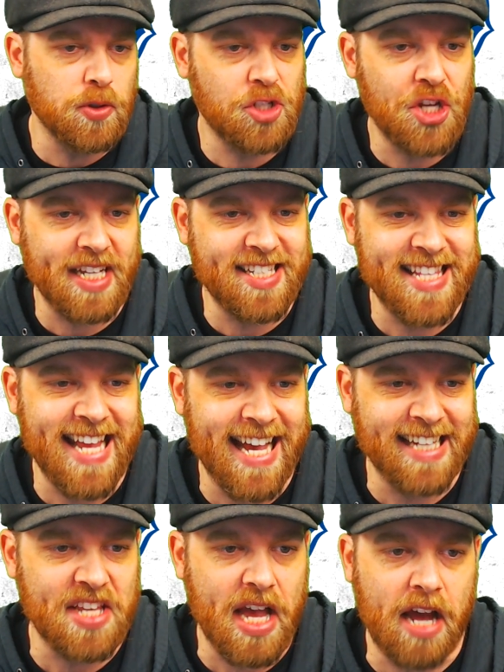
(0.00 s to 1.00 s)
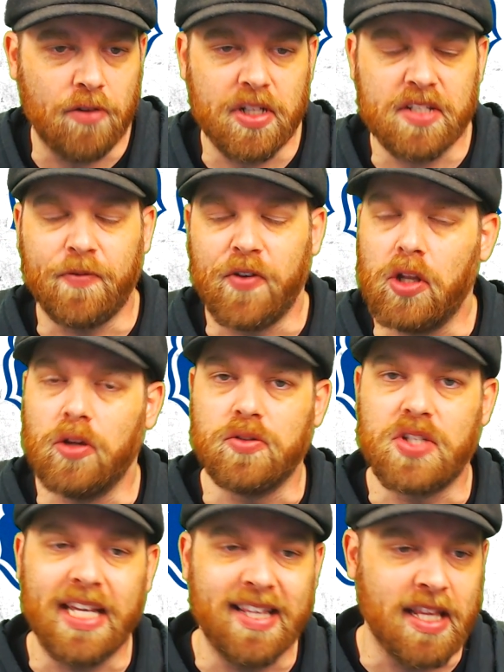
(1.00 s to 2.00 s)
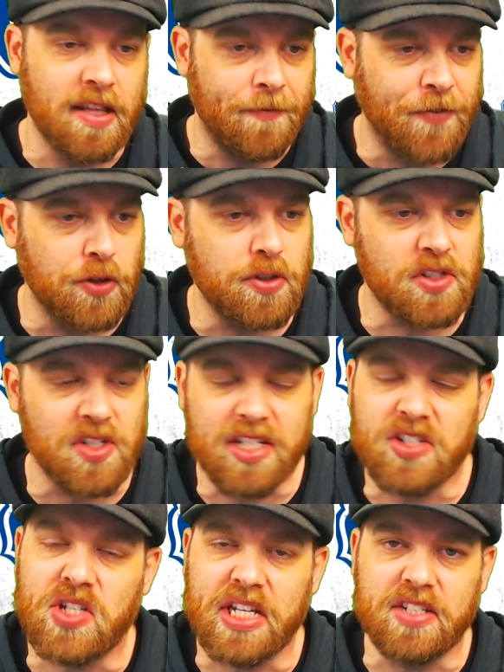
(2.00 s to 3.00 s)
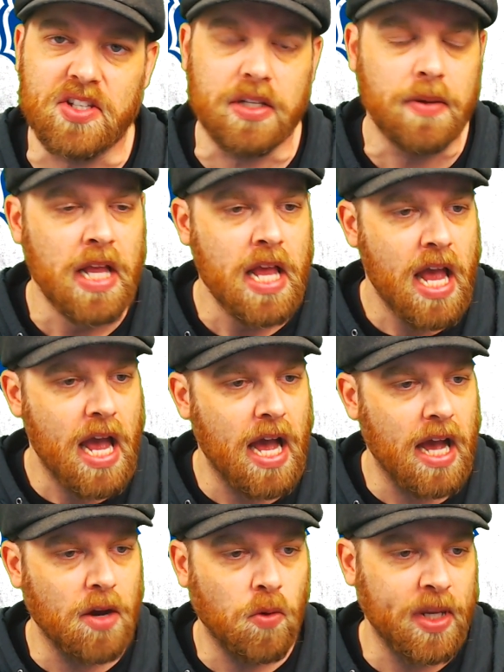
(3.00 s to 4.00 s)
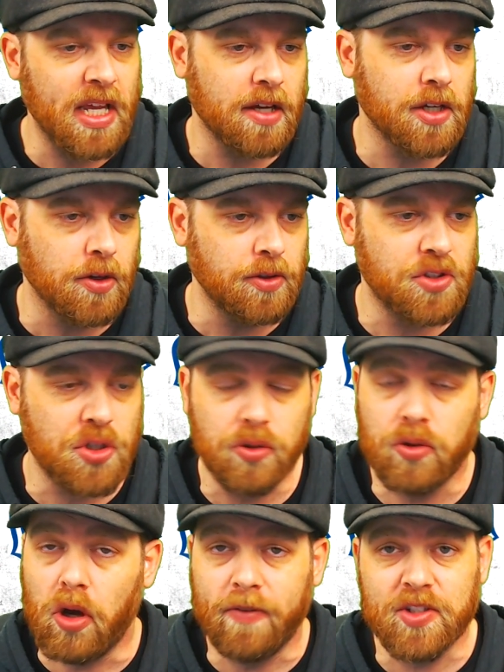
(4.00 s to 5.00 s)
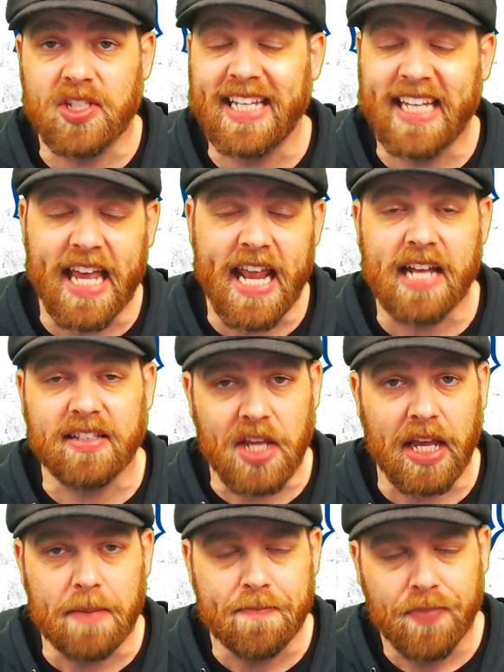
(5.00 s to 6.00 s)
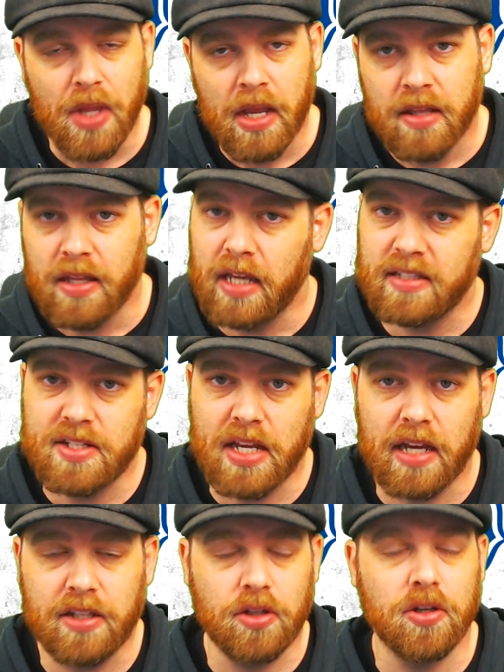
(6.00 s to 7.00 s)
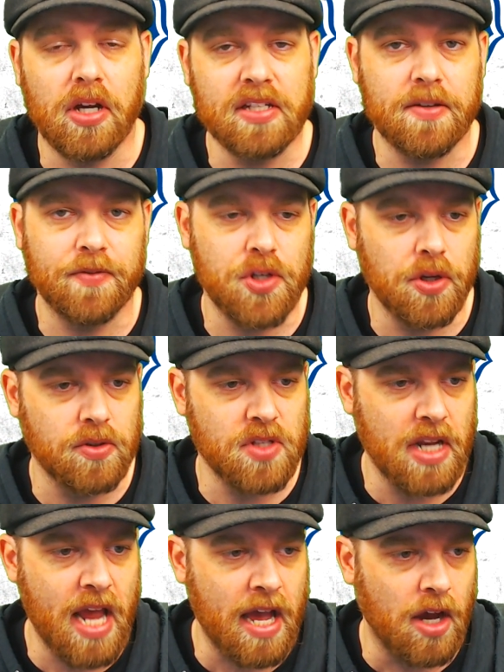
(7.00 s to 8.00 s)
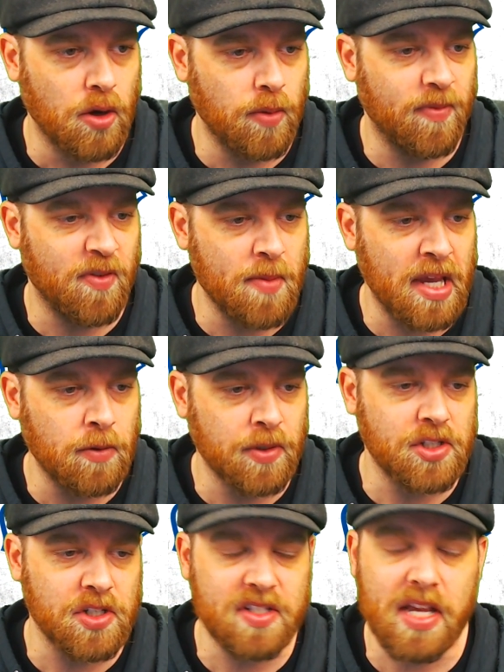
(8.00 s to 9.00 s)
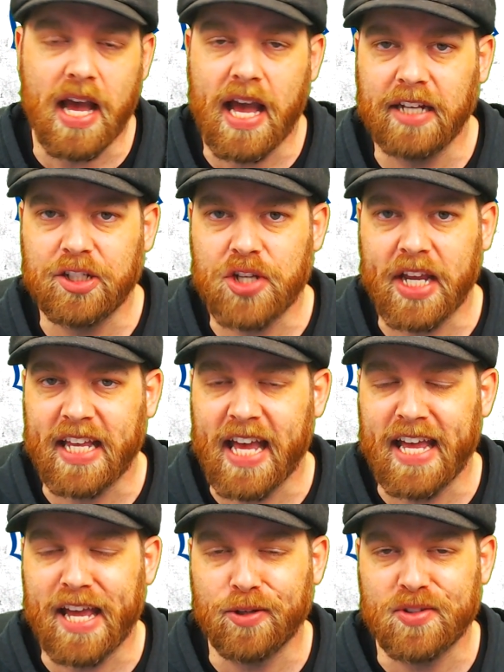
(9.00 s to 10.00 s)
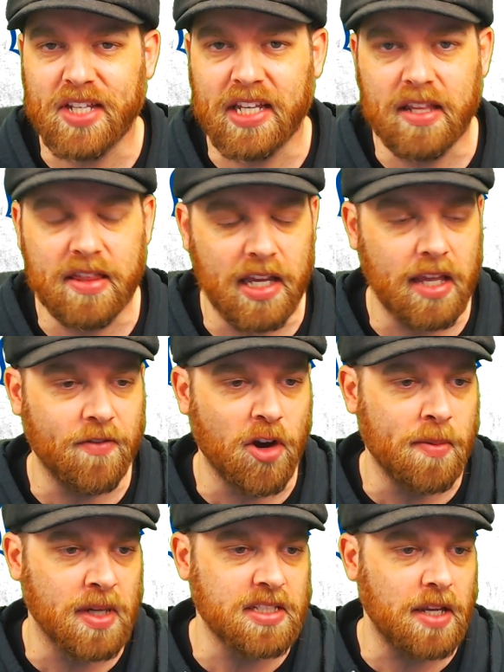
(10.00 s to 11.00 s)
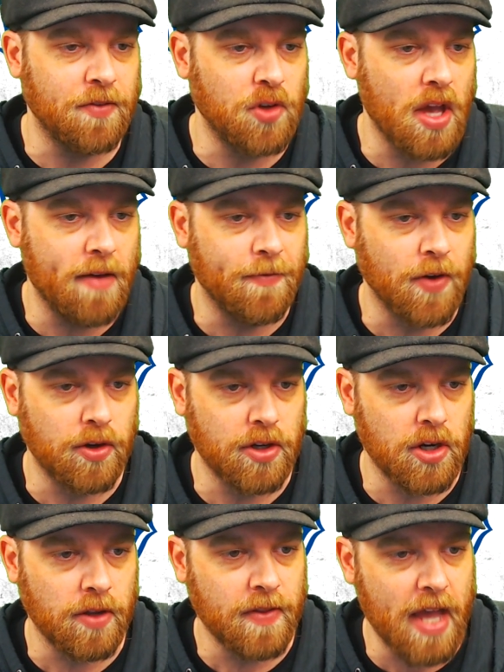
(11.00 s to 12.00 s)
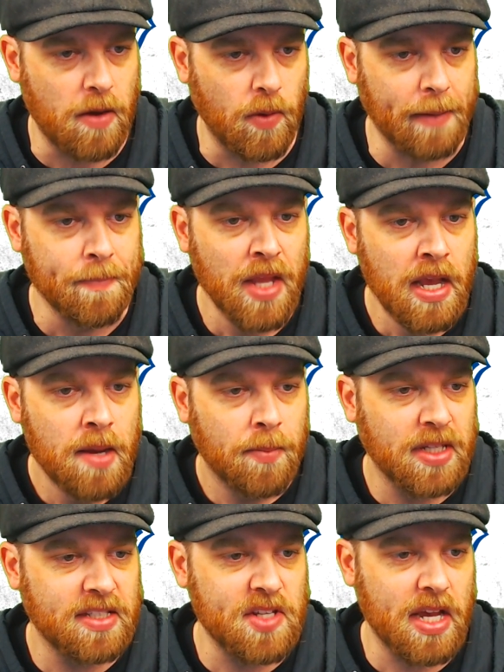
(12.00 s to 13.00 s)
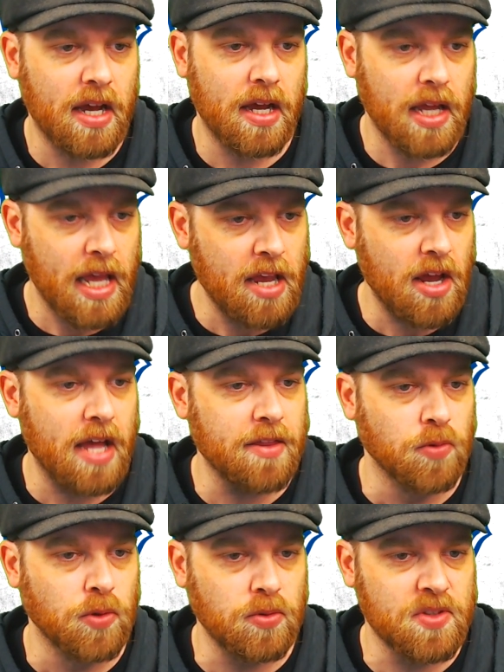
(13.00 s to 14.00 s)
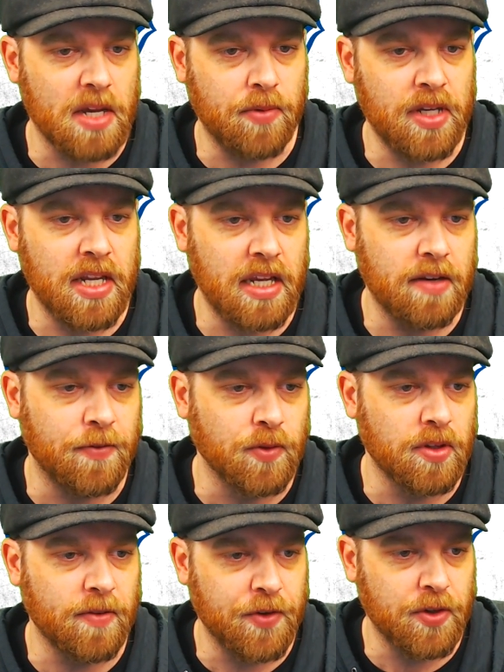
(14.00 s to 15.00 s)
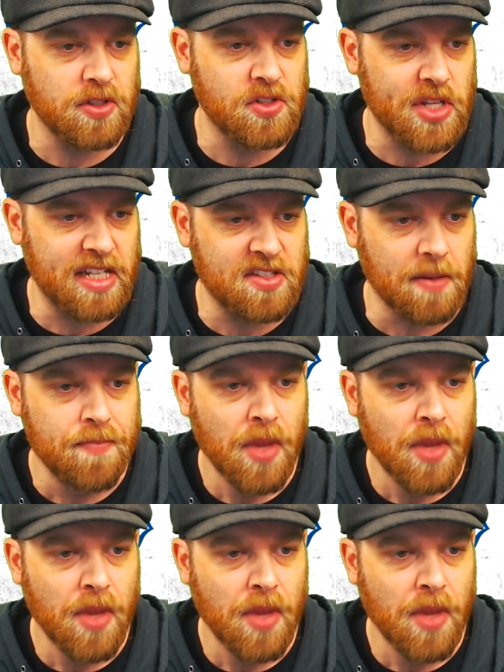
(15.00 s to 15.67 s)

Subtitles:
Chase the Ace are as follows. In the first season, we are going to obviously get our team that you guys have chosen at home for me, which is HJK Helsinki. Thank you very much if you have voted on that one. But here are the rules that we need for the first season.